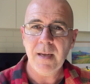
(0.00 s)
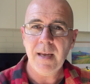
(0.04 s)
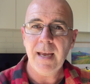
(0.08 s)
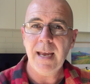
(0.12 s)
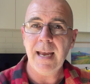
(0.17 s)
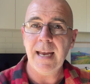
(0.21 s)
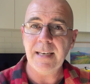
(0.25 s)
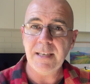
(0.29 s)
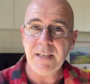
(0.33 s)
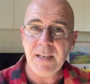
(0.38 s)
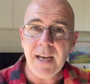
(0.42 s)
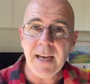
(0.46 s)

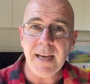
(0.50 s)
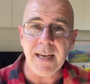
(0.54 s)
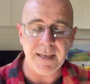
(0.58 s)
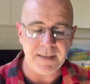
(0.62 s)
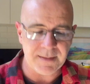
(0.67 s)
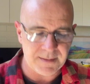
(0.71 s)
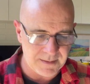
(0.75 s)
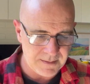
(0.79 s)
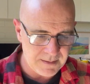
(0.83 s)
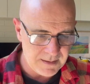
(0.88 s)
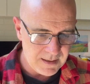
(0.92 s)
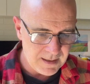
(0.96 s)
And
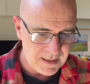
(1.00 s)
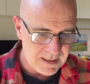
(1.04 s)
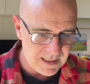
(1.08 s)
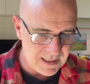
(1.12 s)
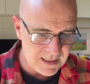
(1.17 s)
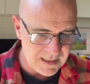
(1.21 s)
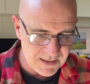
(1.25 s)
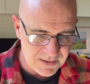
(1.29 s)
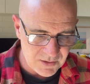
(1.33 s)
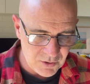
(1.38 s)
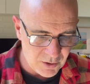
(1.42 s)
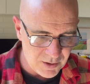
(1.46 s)
yet,
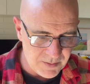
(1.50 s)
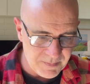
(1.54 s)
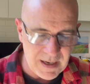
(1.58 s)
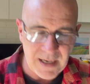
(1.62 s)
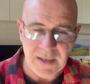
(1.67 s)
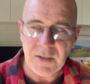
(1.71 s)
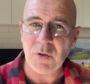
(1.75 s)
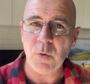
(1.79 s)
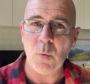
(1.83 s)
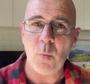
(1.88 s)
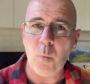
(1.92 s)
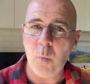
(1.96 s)
he is not
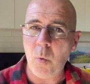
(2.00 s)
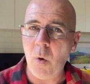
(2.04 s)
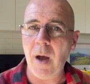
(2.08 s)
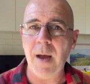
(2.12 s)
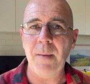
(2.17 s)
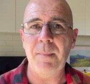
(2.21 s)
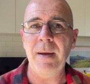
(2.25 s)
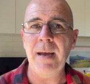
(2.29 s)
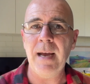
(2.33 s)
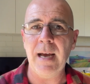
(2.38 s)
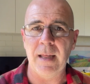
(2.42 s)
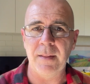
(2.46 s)
about to
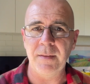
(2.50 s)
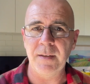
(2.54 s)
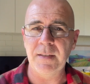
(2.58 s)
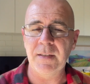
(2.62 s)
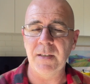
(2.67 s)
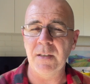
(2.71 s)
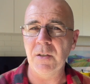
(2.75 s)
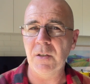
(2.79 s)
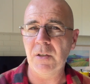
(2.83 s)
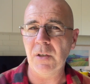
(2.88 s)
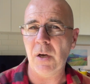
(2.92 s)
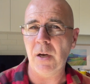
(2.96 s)
wipe out this
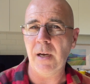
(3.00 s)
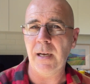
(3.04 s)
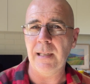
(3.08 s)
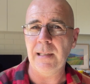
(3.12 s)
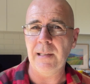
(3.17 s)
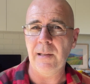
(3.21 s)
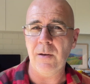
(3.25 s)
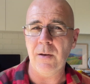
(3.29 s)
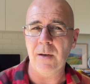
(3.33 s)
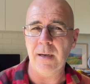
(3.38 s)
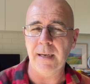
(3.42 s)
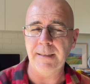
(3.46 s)
entire
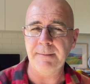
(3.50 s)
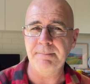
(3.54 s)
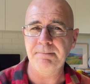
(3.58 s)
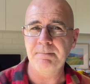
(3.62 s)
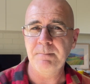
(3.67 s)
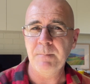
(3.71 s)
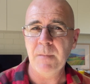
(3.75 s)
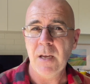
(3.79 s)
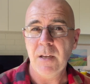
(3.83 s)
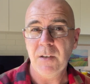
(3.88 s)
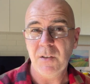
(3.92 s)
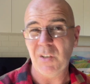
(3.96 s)
line.
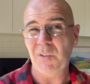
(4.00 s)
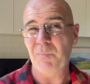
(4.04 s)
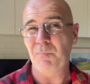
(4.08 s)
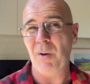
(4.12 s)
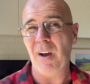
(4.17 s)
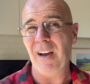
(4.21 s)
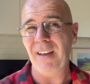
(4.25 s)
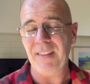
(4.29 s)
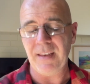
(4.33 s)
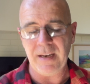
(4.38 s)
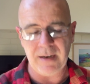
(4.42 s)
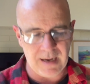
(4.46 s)

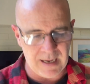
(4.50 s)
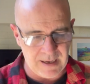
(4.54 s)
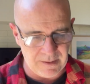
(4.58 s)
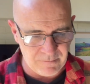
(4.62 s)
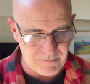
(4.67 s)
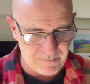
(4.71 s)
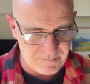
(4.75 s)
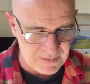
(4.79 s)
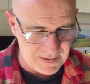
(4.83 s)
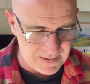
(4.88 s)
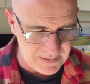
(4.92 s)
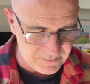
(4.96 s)
Despite their
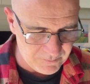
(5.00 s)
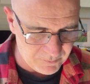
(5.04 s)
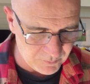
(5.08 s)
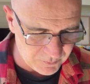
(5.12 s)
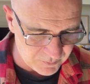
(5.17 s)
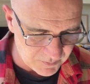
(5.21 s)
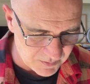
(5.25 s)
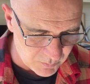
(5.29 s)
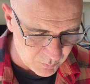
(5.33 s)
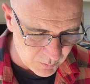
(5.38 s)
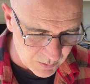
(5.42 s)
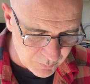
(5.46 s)

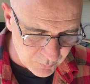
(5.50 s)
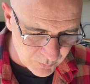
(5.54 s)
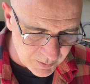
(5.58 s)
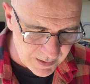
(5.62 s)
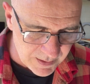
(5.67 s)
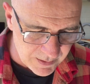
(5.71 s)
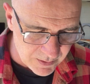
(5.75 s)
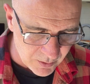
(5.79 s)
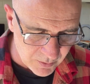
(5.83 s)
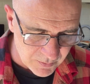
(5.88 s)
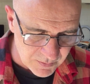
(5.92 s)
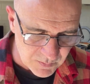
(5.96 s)
unfaithfulness, we
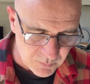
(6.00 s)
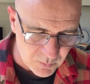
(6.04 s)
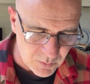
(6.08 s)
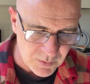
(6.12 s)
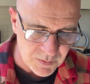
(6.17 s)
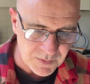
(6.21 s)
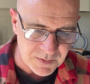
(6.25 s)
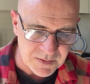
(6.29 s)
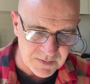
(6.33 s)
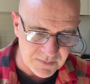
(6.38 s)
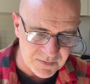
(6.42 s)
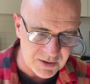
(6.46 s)
read those
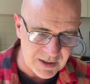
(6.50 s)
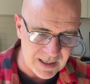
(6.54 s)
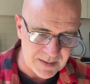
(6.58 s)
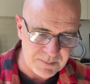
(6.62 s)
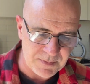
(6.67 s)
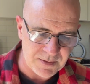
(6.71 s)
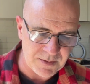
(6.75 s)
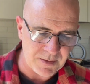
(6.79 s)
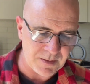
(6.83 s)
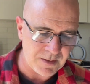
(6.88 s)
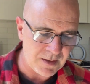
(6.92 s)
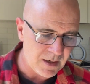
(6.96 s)
words of
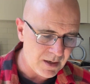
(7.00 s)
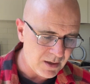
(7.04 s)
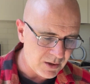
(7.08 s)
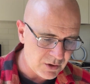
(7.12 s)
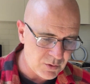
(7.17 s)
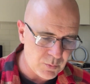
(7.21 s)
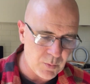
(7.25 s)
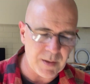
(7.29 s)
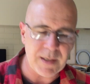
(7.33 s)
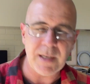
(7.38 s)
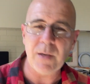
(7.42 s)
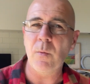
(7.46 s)
chapter
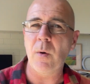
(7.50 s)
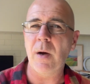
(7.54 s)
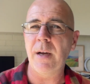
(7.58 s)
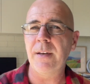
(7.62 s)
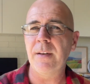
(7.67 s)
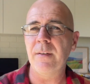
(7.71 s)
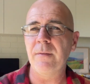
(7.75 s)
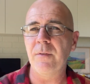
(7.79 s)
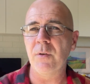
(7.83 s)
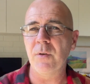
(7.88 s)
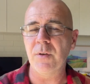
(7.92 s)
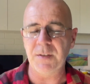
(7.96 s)
21
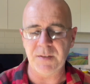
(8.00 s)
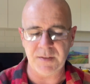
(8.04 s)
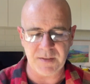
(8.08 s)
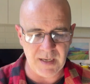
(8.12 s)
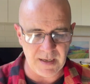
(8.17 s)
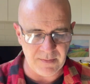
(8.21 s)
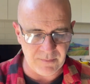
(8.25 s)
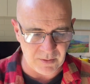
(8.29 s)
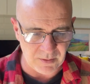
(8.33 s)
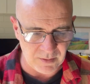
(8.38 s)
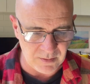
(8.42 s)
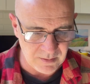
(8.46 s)
and verse
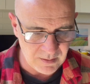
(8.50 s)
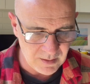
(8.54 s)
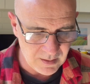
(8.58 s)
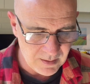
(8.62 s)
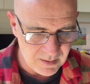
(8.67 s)
7.